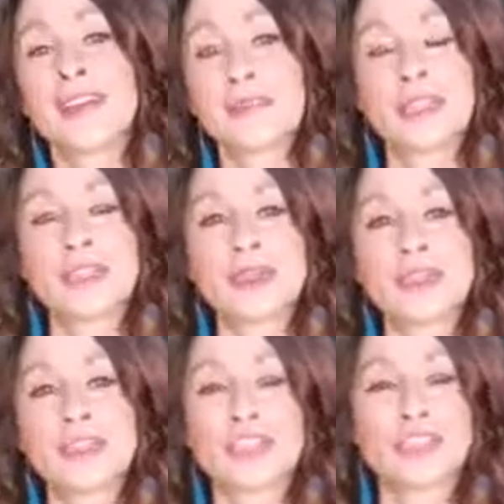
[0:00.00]

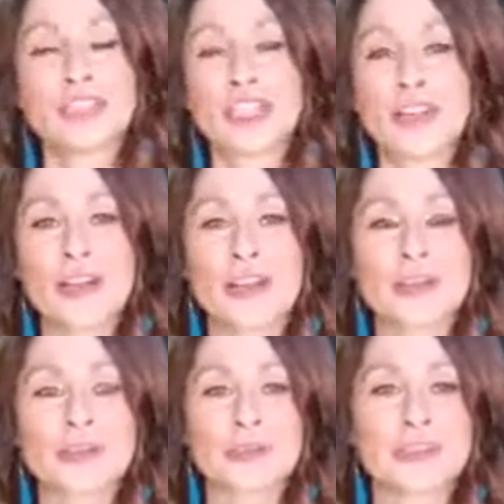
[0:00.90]
people to share our
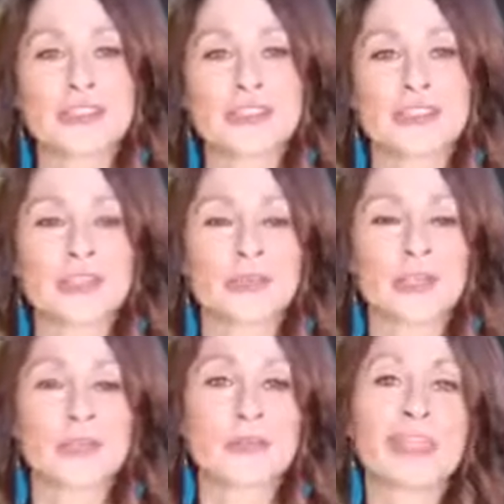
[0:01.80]
experiences
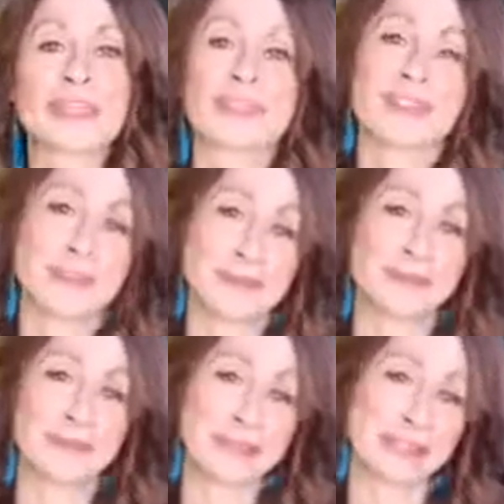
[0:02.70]
with makes it a
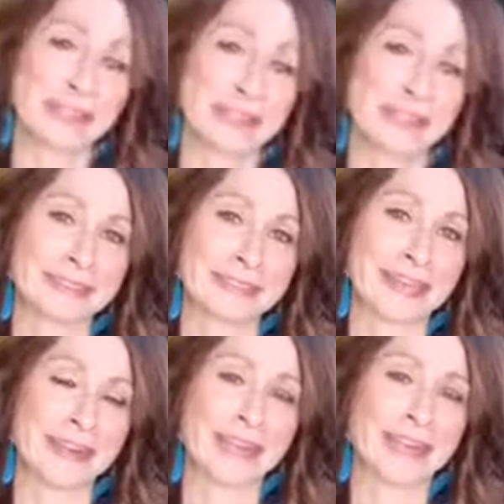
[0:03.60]
little bit less
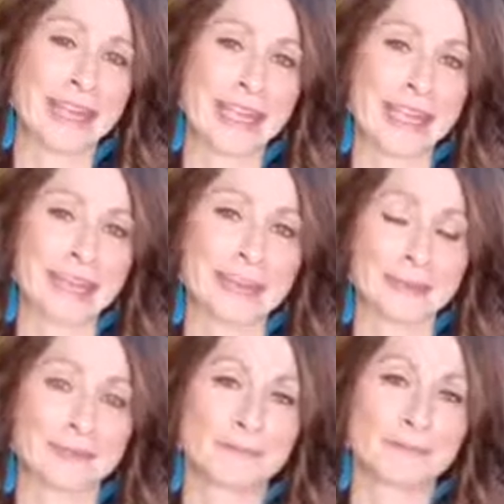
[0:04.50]
scary, and